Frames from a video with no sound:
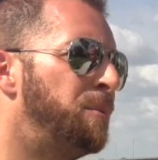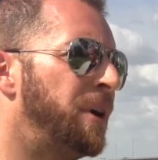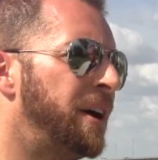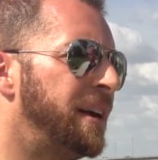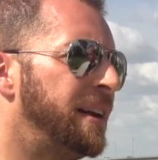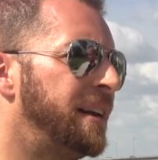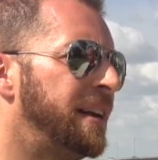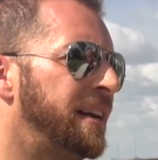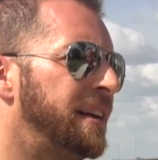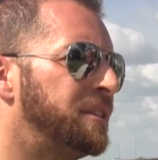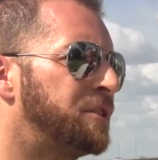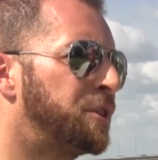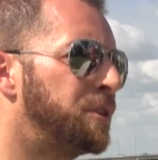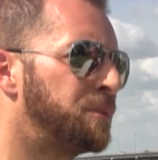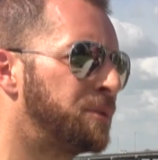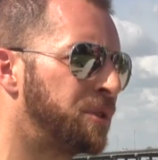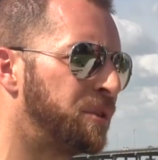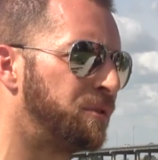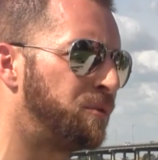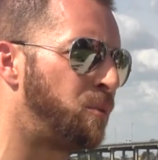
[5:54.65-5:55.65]
But in
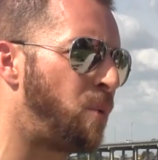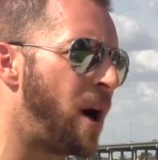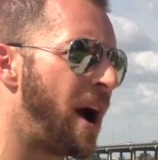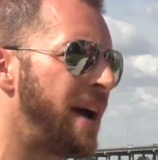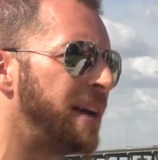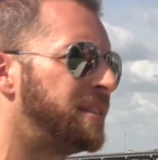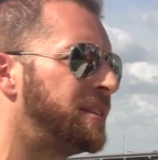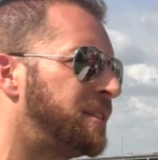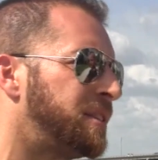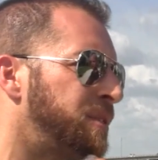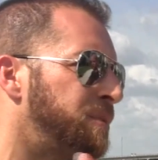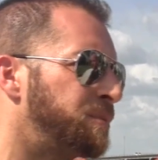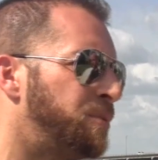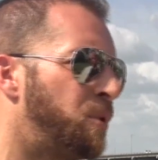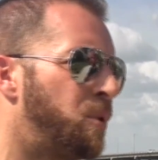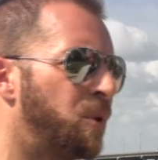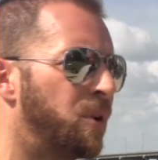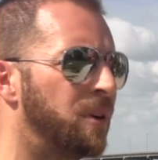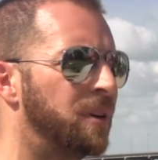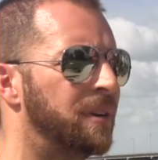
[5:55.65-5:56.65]
terms of why is this
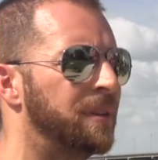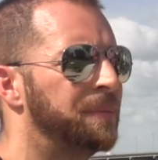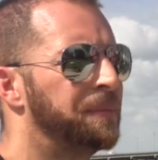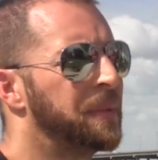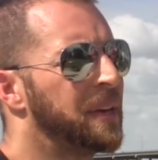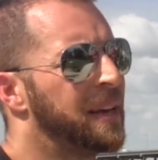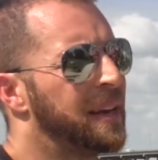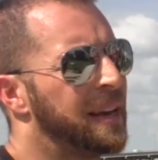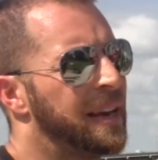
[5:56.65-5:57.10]
important,